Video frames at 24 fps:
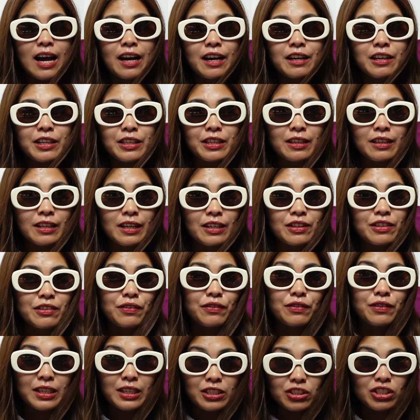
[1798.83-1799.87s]
I got a lot
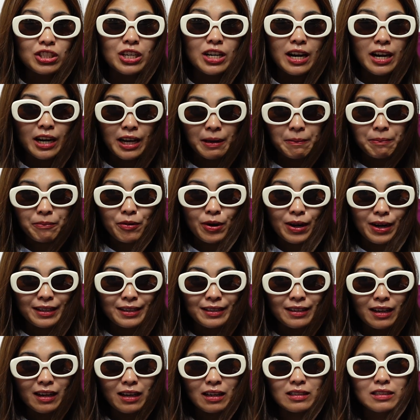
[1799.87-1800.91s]
of DJI
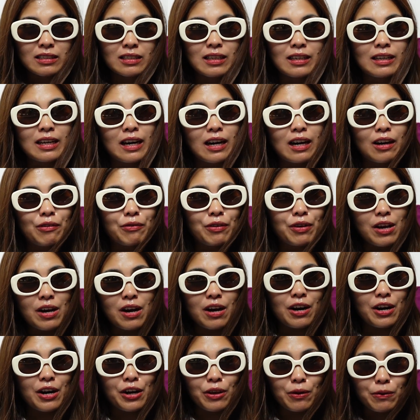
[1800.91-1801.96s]
products na we
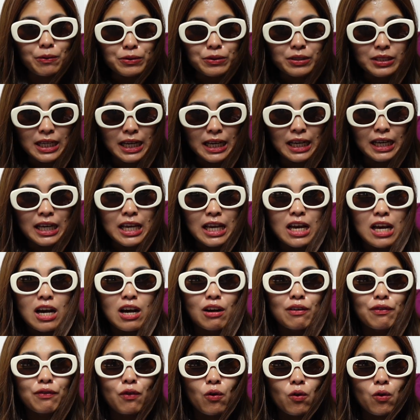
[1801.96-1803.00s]
are using
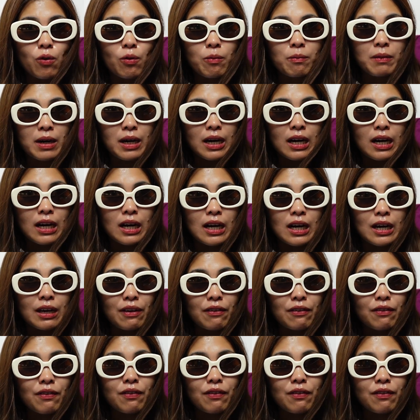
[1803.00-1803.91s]
for my